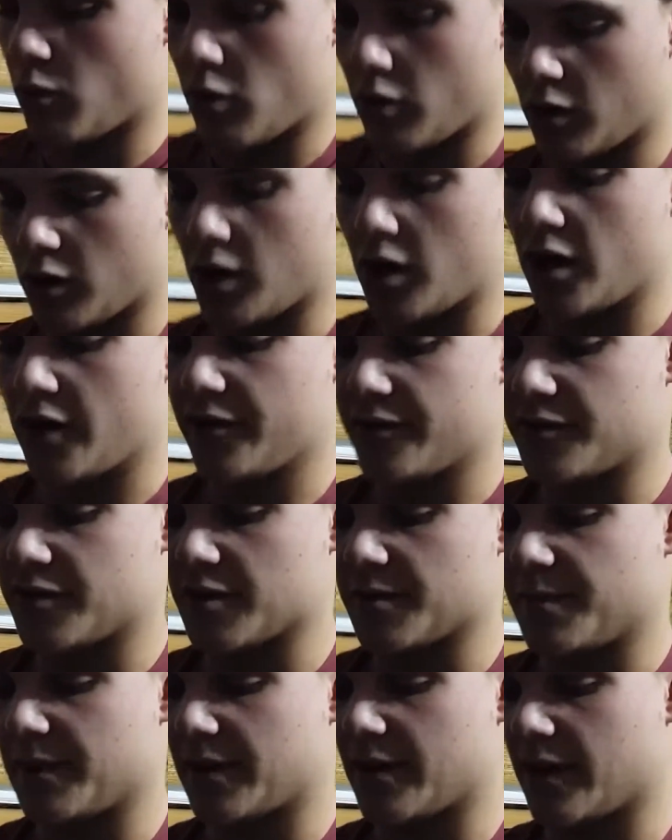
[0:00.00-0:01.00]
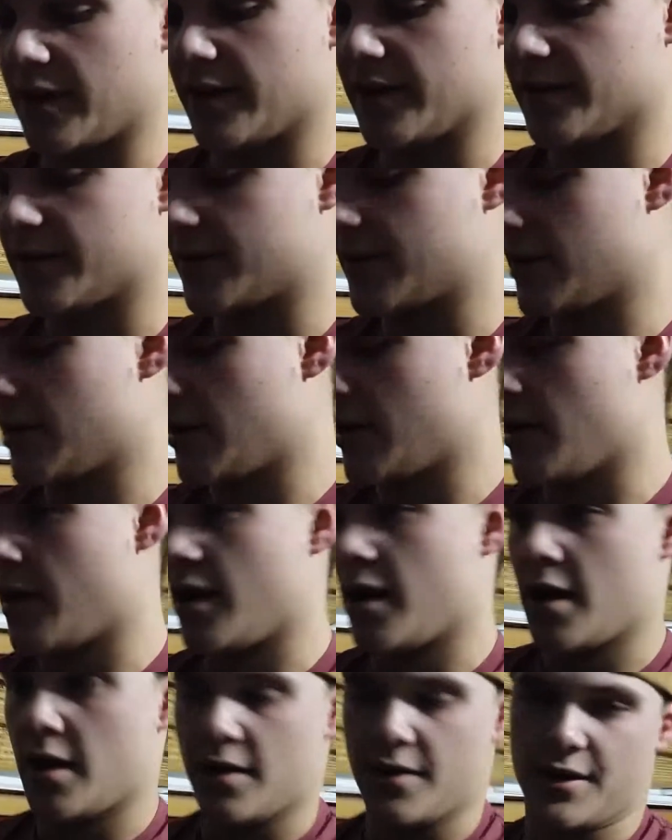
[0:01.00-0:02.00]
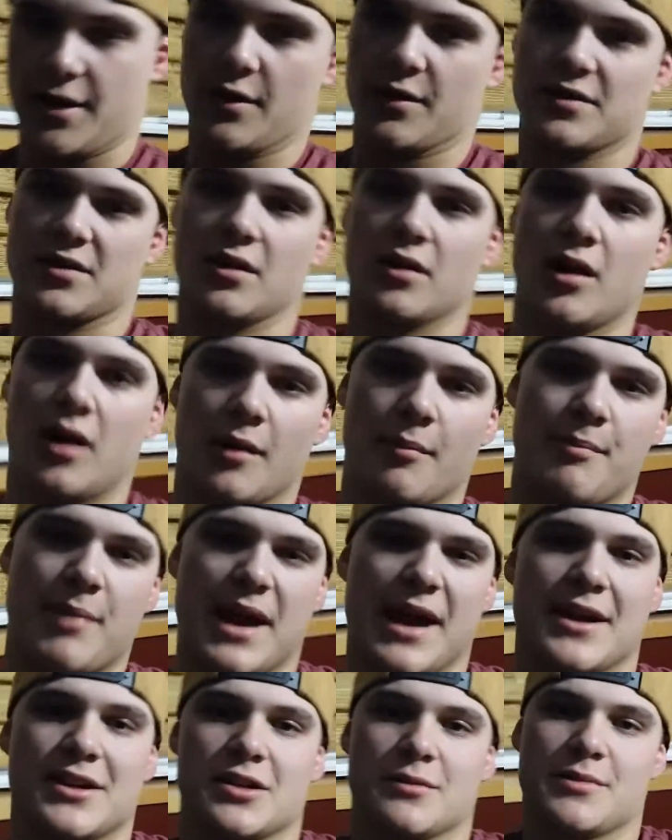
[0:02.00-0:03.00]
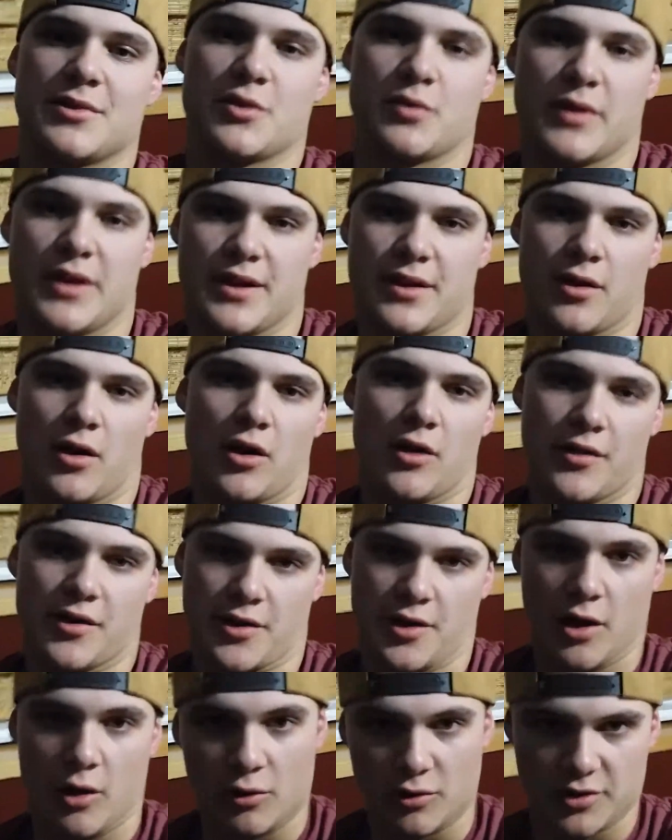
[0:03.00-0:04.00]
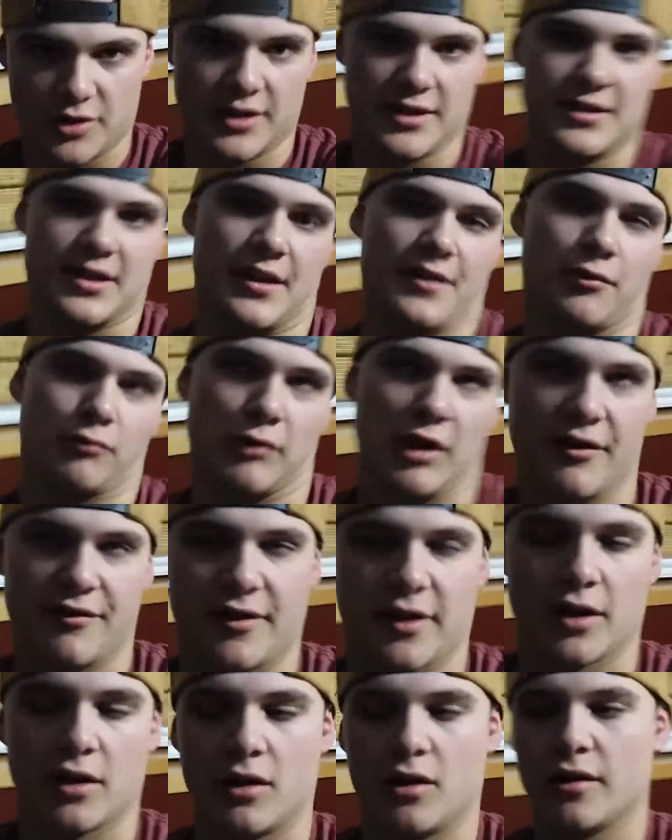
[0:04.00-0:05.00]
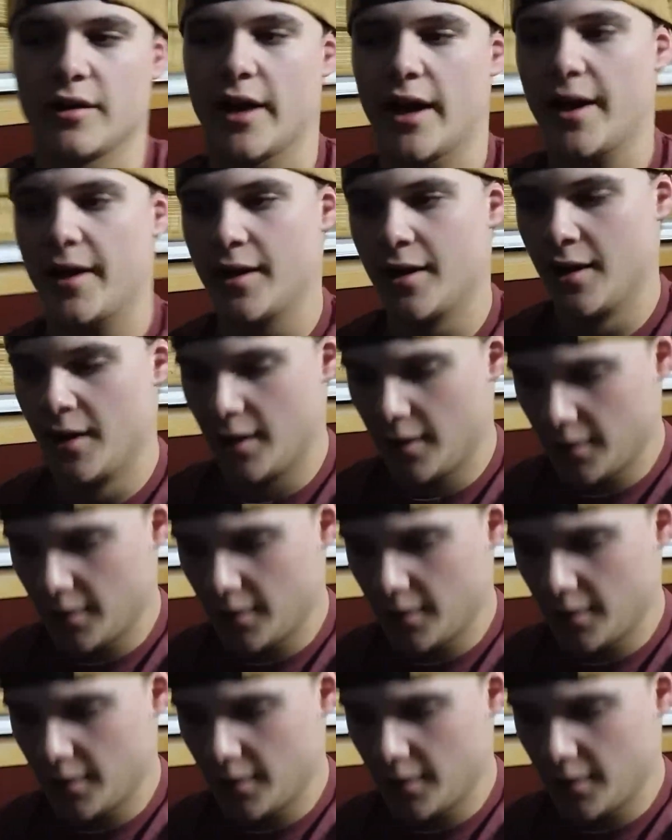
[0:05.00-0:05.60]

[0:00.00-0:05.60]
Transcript: wore off just because there was a lot of banter between all the coaches and the refing and all that.